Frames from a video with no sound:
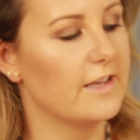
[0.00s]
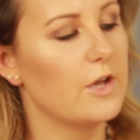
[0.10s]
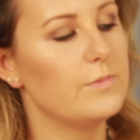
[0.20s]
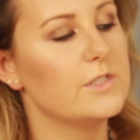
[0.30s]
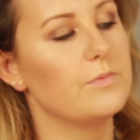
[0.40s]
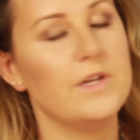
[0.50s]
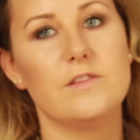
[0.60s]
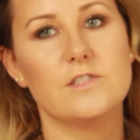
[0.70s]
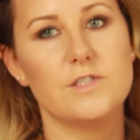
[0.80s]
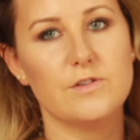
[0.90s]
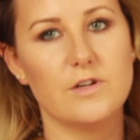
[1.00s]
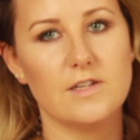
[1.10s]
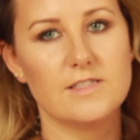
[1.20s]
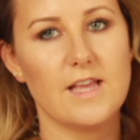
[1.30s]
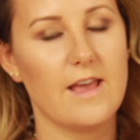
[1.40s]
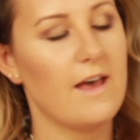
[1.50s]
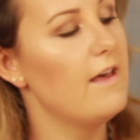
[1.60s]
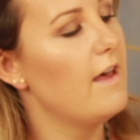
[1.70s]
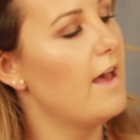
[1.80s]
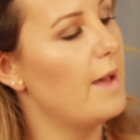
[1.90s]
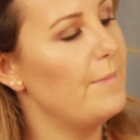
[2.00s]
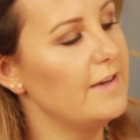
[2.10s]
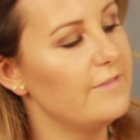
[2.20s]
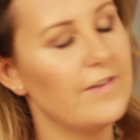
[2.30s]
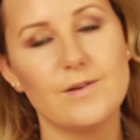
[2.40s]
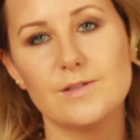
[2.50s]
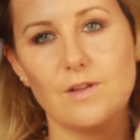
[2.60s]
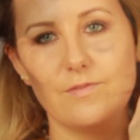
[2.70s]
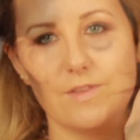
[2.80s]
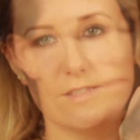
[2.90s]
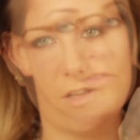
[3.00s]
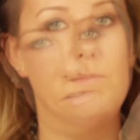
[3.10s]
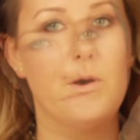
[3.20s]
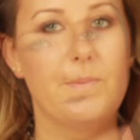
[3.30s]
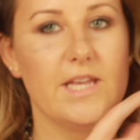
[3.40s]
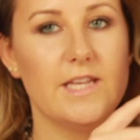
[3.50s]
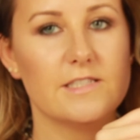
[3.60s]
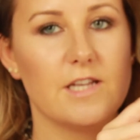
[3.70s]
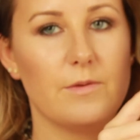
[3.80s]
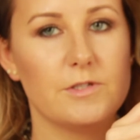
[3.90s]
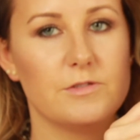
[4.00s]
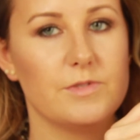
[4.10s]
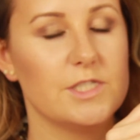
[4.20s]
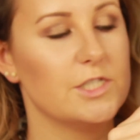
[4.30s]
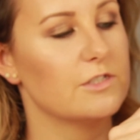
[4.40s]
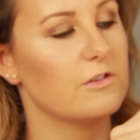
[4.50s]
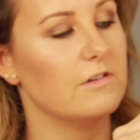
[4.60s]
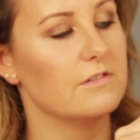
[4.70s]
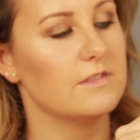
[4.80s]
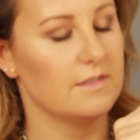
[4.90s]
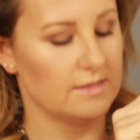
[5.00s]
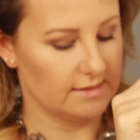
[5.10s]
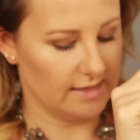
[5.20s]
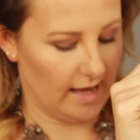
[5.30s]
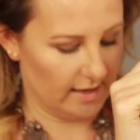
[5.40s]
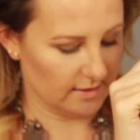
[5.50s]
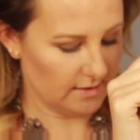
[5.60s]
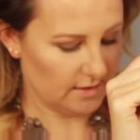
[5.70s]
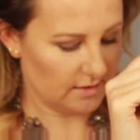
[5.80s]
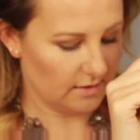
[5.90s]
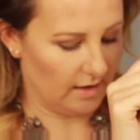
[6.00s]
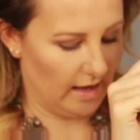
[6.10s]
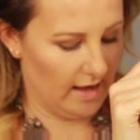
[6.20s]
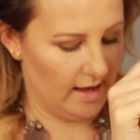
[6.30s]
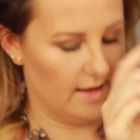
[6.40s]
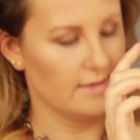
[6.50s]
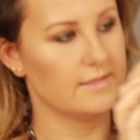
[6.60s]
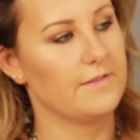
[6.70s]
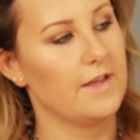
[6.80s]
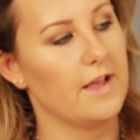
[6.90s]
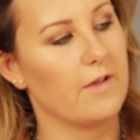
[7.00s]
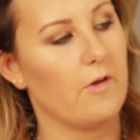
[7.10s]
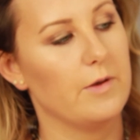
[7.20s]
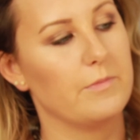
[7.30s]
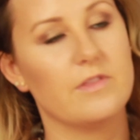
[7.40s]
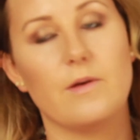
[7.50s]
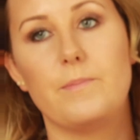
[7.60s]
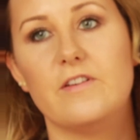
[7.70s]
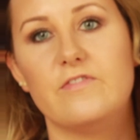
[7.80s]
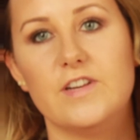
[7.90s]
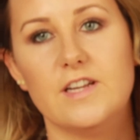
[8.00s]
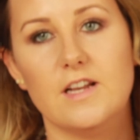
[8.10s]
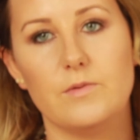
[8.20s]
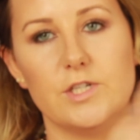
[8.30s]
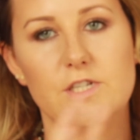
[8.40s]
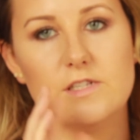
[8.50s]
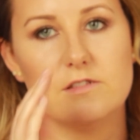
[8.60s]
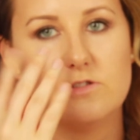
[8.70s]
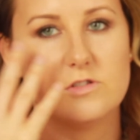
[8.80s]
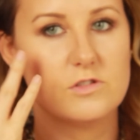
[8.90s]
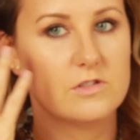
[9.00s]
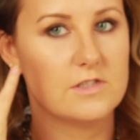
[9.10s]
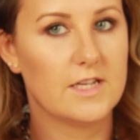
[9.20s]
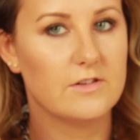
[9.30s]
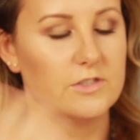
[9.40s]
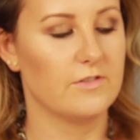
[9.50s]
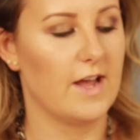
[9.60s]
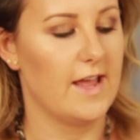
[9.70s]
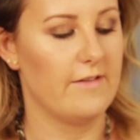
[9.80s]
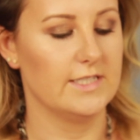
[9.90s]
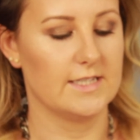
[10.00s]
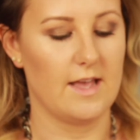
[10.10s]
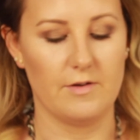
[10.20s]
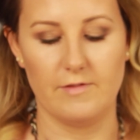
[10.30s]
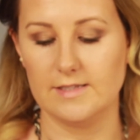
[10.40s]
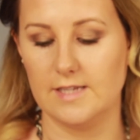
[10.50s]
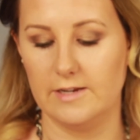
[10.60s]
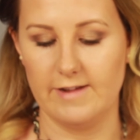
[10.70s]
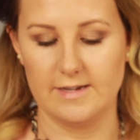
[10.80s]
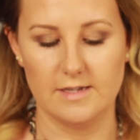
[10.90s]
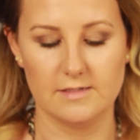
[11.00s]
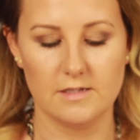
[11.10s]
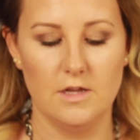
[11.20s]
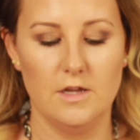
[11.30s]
go between the two colours here. I mainly focus on this, the more pinkier tone one, which is called Sand, and then I go in with a bit of Vanilla, which is just under the under eye area to counteract any redness.